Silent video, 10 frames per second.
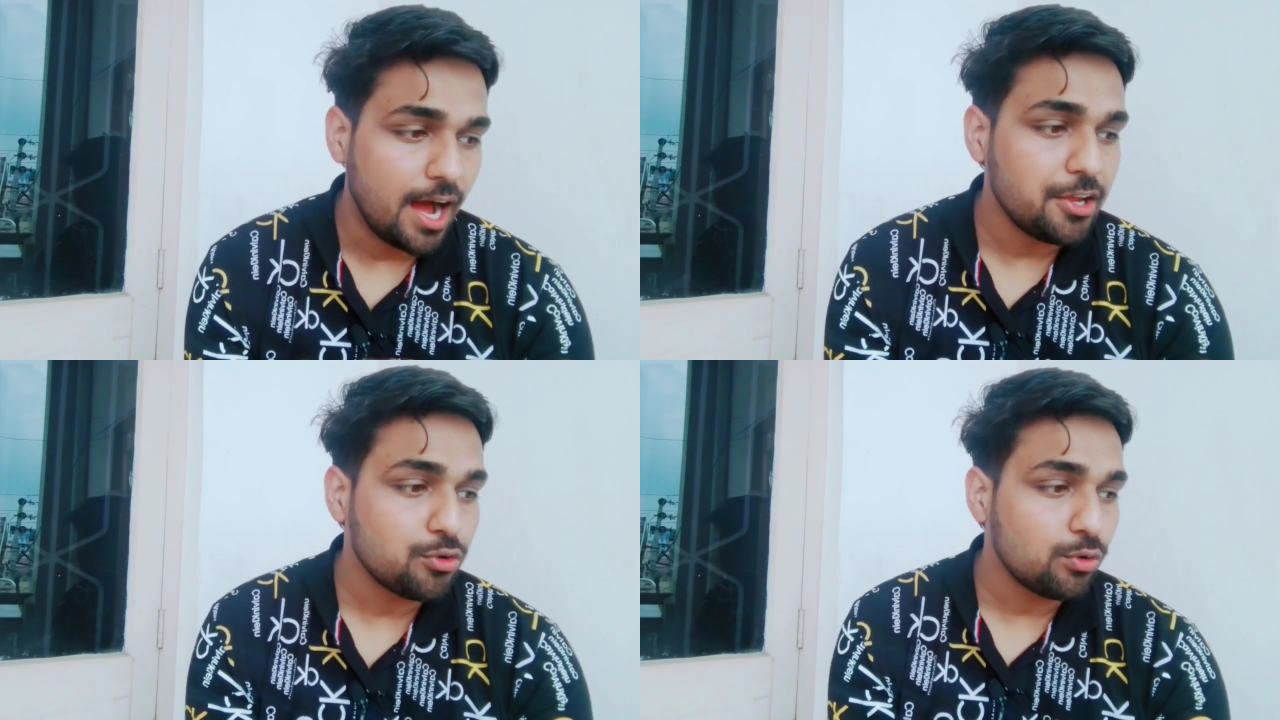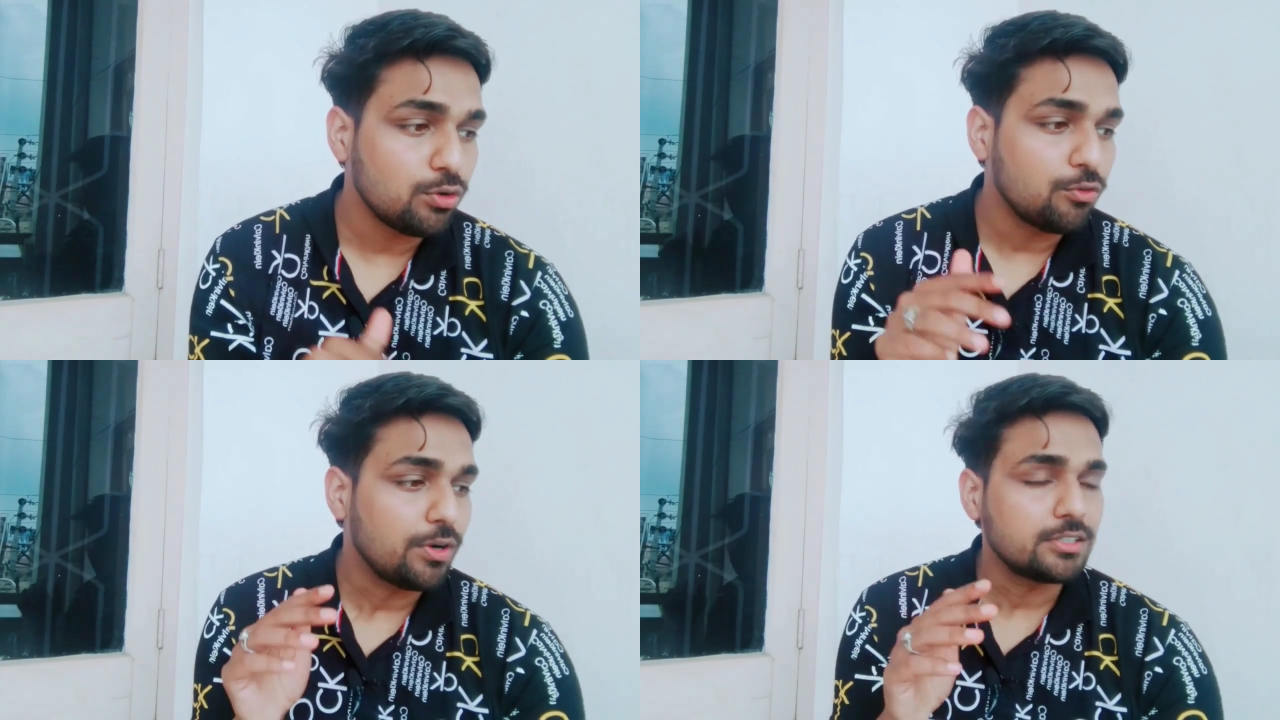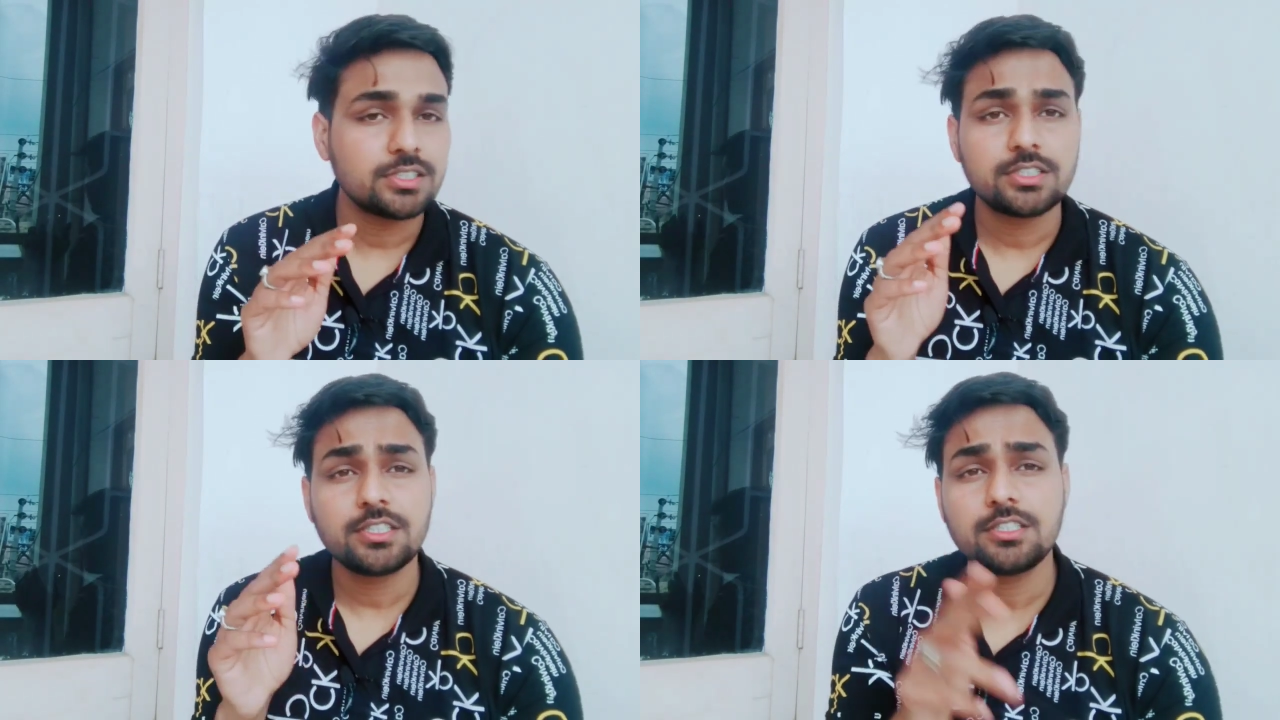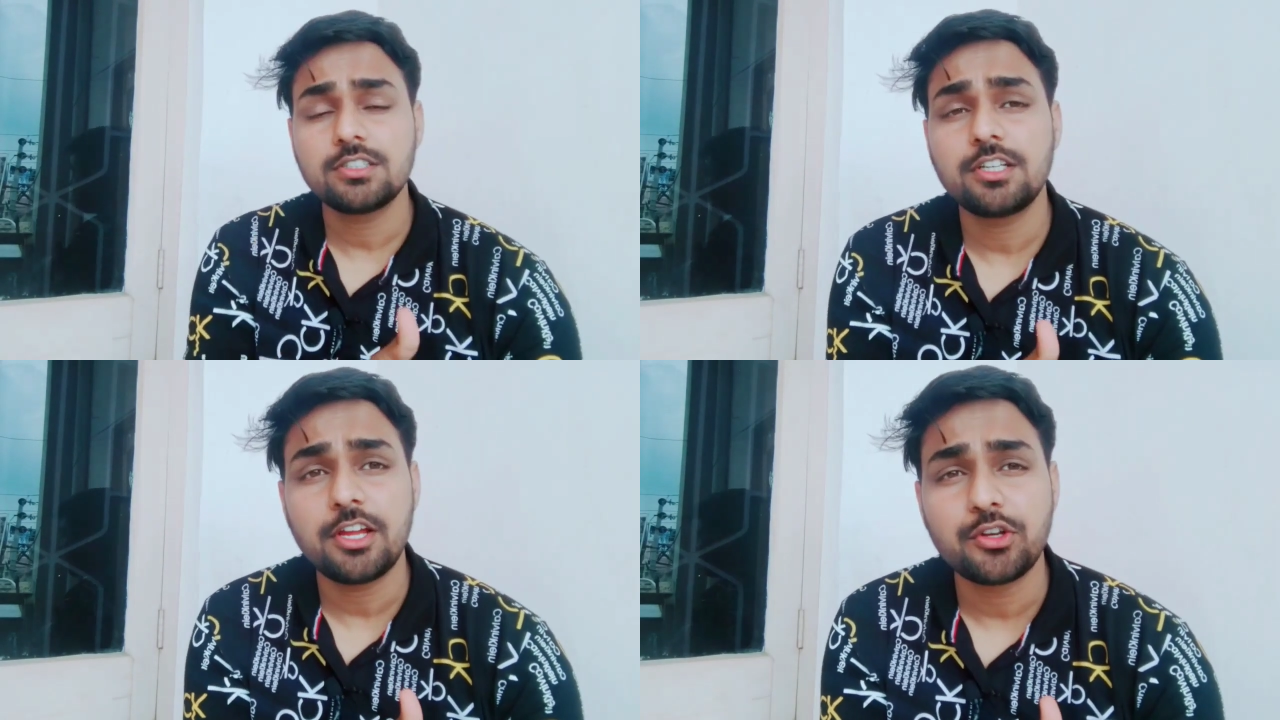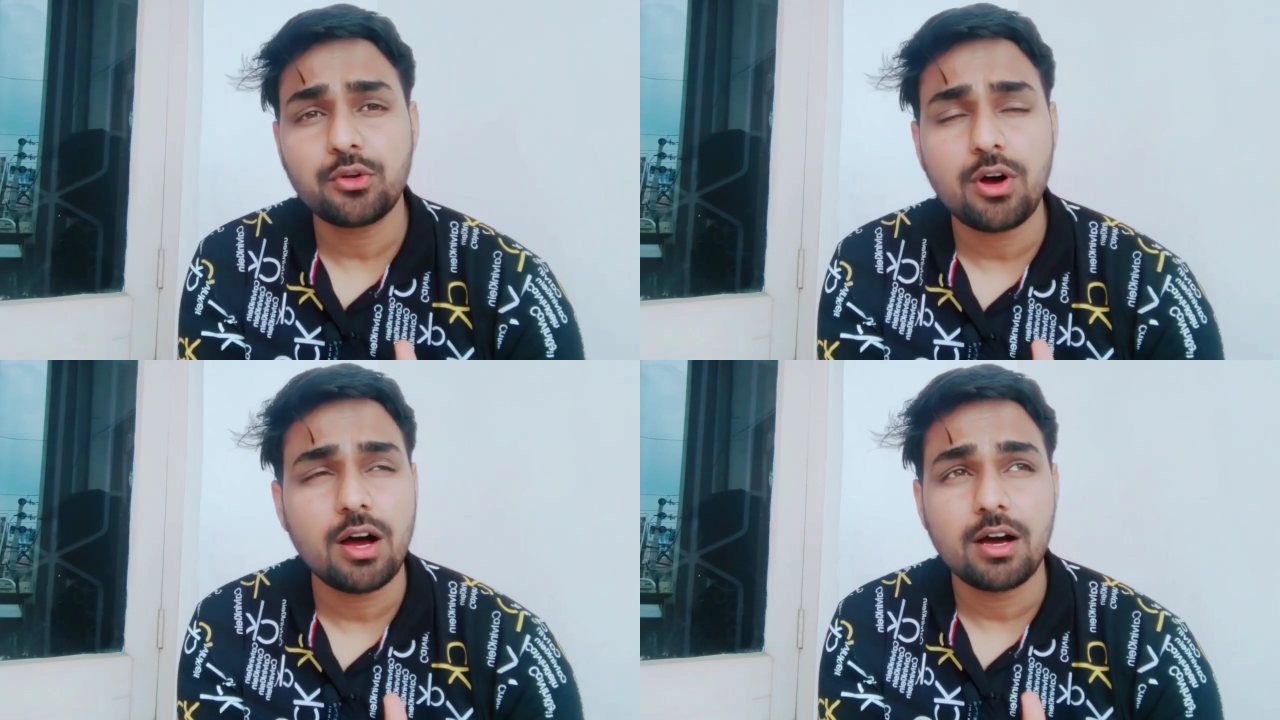I know once she is in
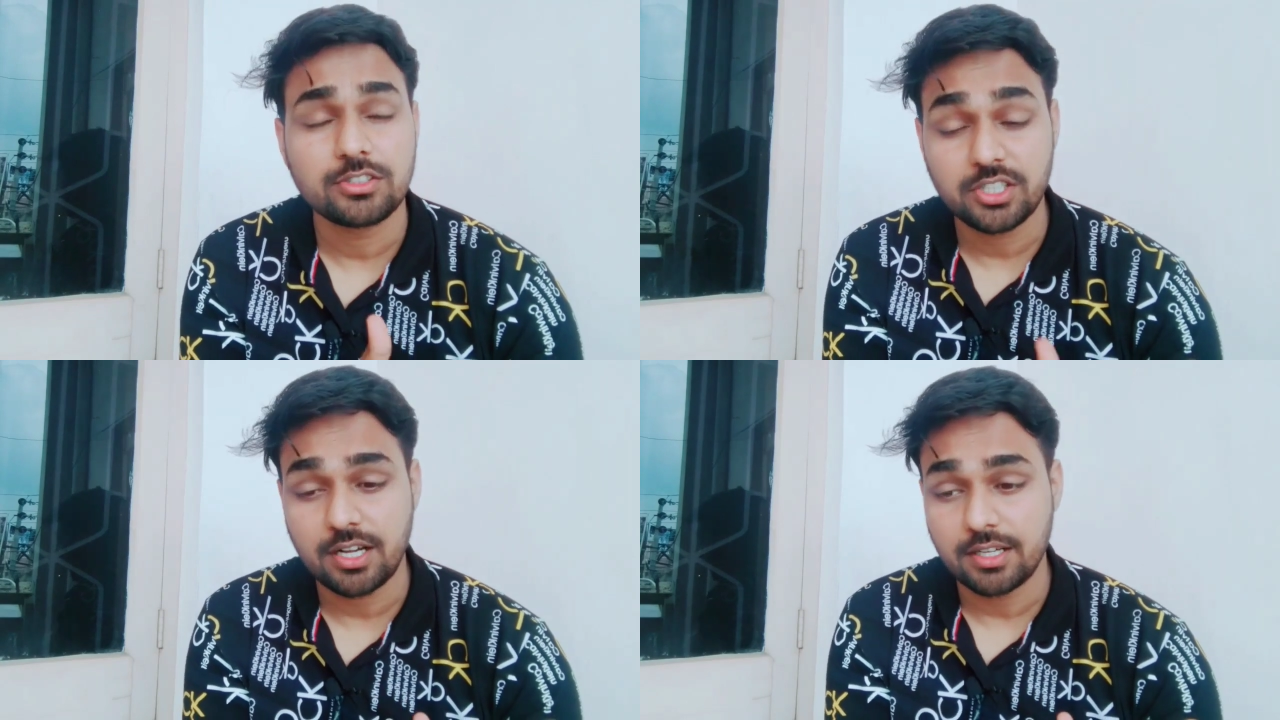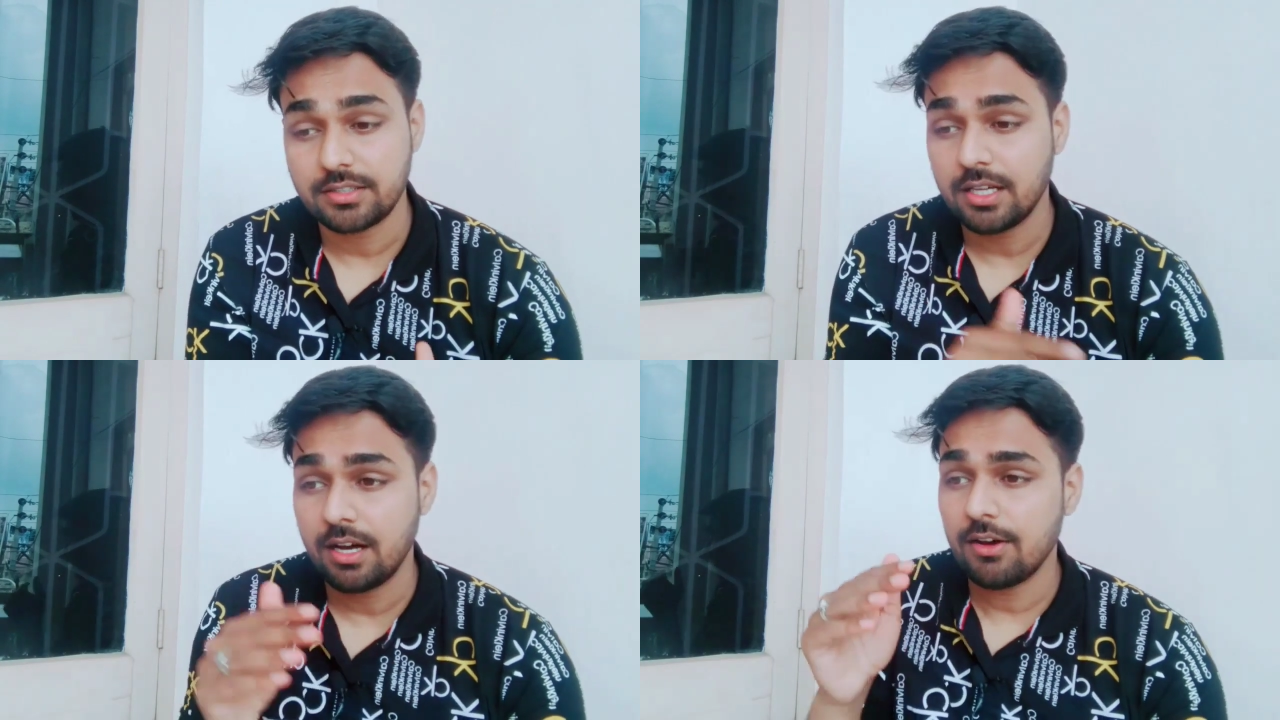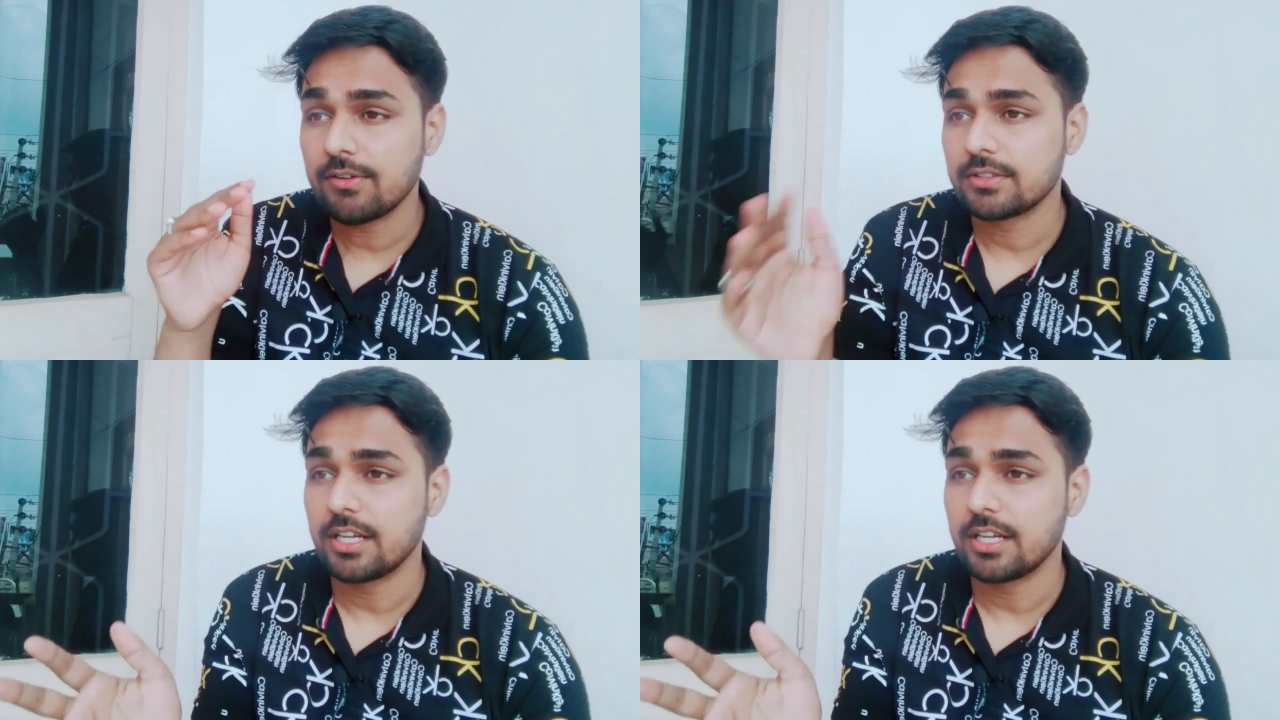Jakarta,